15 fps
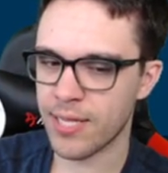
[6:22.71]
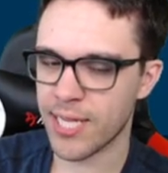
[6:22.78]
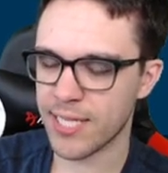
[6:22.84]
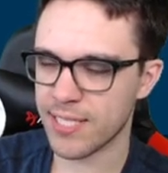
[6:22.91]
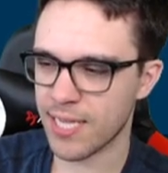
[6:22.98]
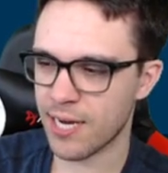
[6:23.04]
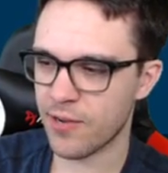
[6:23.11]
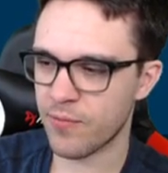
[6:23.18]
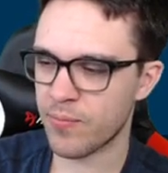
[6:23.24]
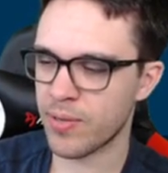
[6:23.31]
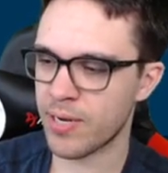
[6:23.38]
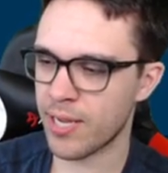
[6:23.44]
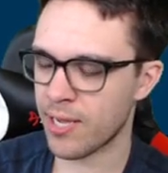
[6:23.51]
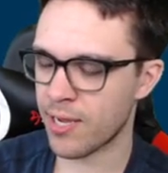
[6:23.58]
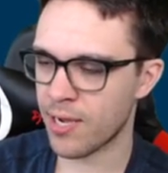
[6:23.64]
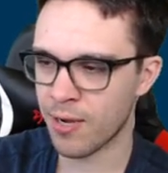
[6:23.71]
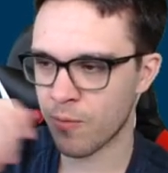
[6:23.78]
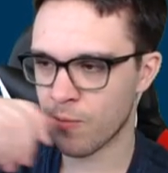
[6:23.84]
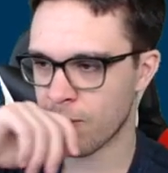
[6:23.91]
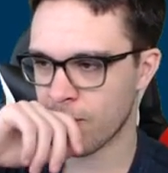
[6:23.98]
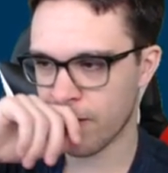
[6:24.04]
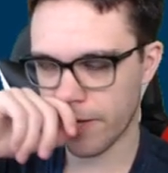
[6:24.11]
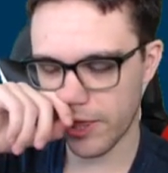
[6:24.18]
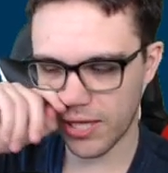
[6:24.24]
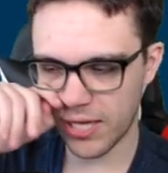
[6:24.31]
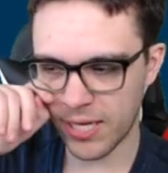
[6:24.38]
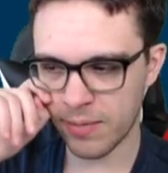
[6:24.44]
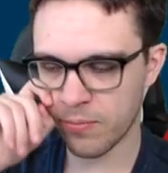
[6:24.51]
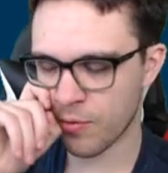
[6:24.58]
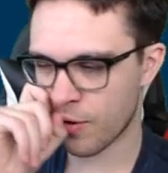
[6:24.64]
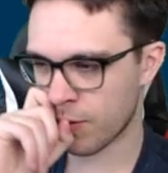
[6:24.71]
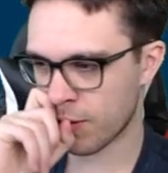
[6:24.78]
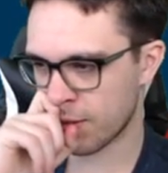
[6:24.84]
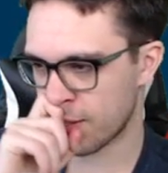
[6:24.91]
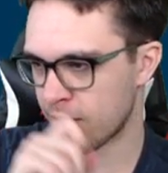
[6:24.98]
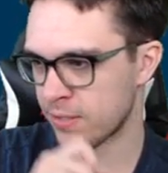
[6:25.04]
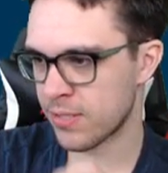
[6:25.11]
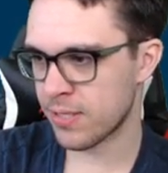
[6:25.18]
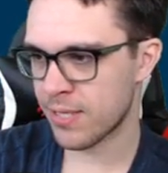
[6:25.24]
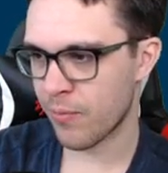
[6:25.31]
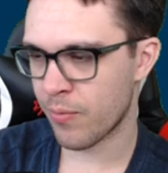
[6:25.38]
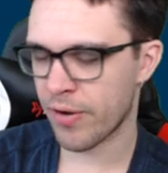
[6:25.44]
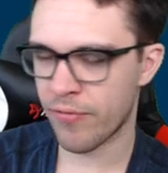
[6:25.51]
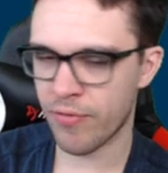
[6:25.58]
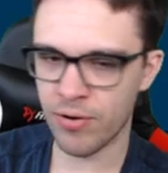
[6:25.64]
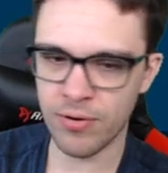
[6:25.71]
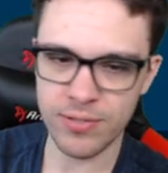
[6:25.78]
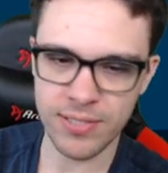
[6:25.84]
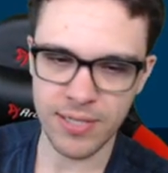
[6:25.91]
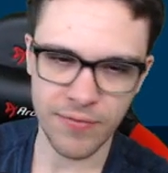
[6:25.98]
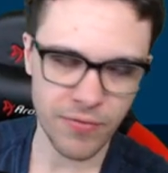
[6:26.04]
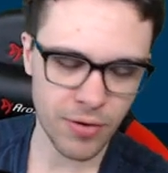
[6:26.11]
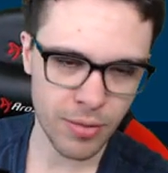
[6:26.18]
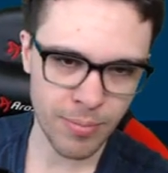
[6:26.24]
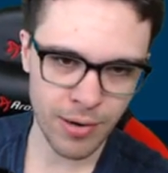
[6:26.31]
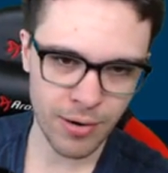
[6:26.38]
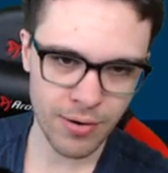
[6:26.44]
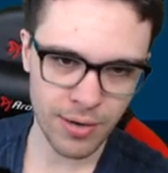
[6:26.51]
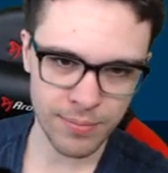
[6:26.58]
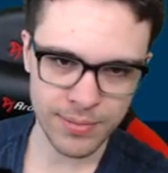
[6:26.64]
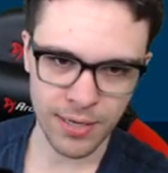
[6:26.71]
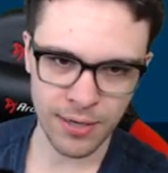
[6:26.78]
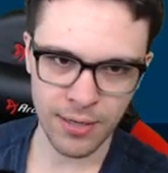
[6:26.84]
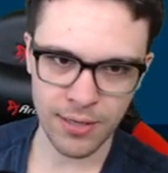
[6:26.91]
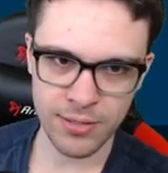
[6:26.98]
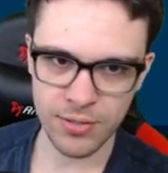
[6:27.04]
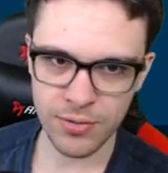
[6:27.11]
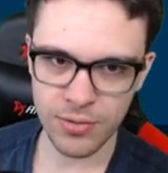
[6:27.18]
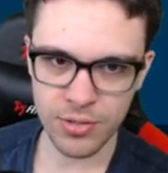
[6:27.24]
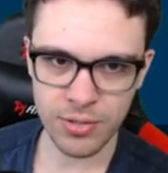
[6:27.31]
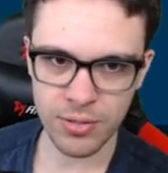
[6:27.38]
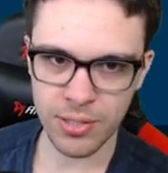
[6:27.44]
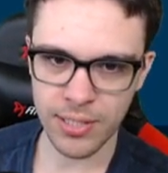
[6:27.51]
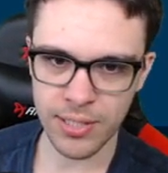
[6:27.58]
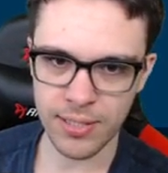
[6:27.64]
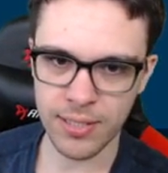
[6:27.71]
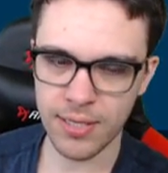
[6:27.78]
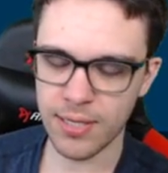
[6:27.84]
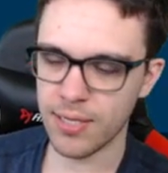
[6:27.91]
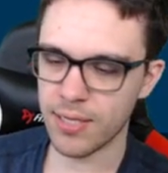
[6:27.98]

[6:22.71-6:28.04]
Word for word: that's kind of been a uh, running theme throughout the years is that whenever a new Sephiroth metal comes out, it's usually